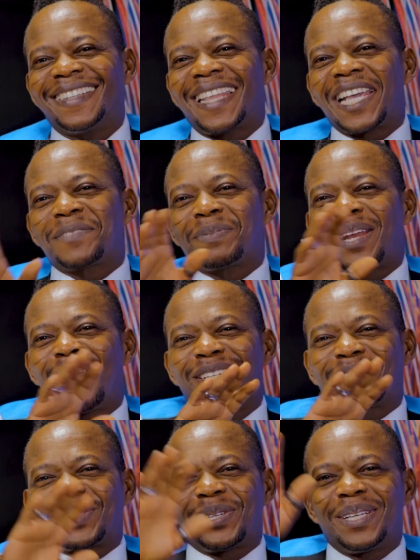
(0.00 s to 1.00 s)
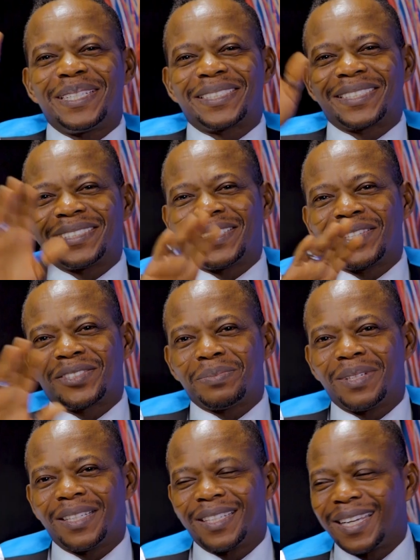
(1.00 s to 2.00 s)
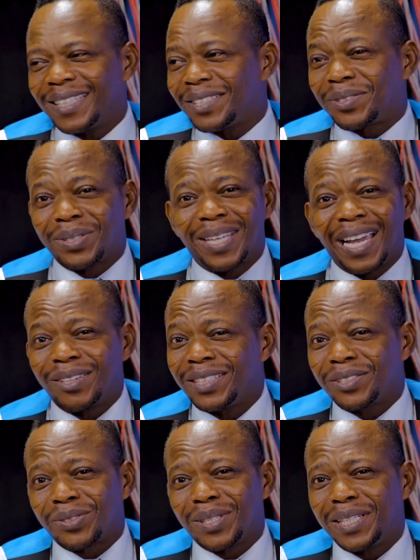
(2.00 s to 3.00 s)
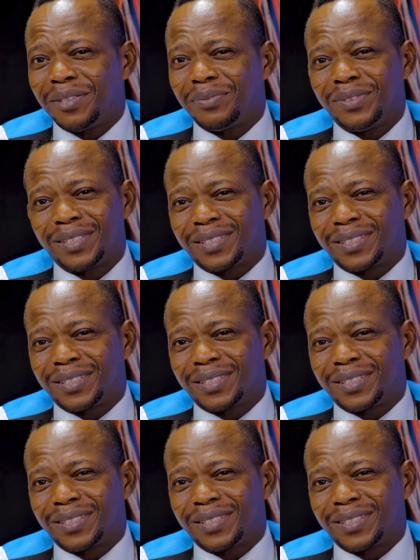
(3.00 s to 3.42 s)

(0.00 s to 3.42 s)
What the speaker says: That's been our show, ladies and gentlemen. I need to leave